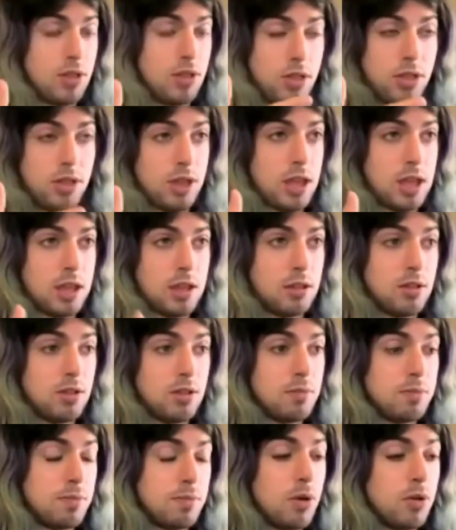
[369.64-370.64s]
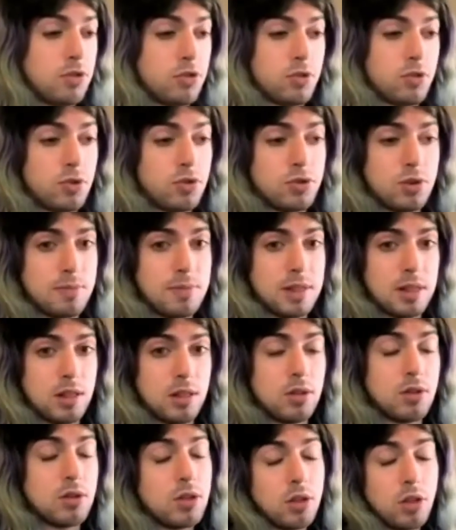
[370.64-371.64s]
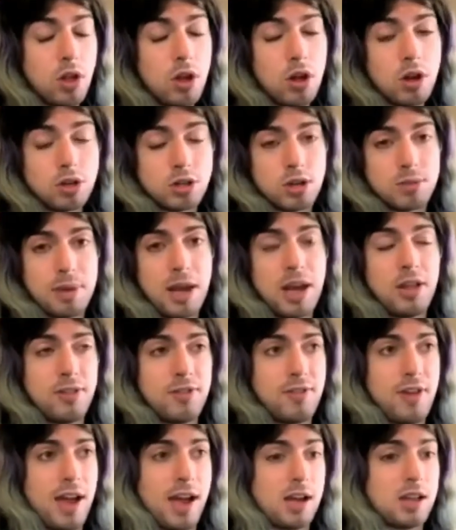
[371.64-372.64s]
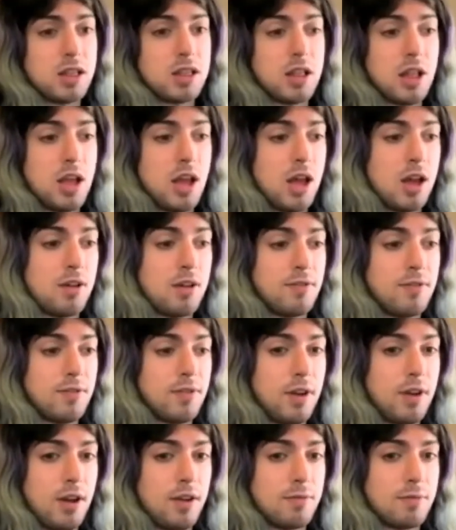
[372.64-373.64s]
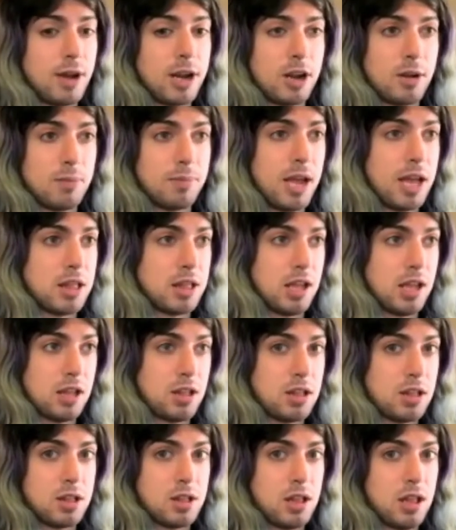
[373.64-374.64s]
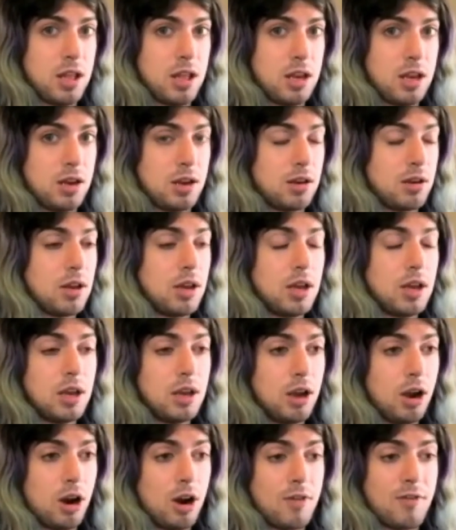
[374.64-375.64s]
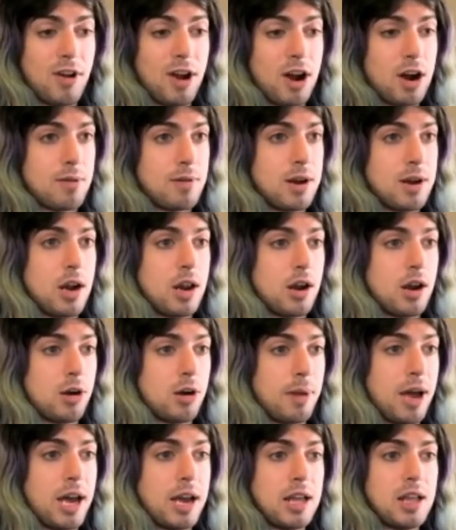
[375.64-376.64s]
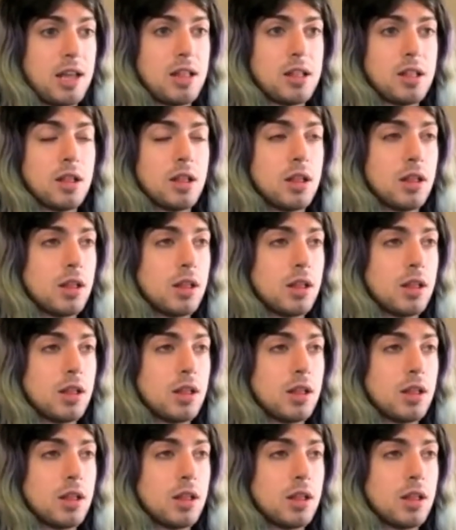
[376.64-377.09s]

the both short-term or the long-term health effects of microplastics in our environment and our bodies?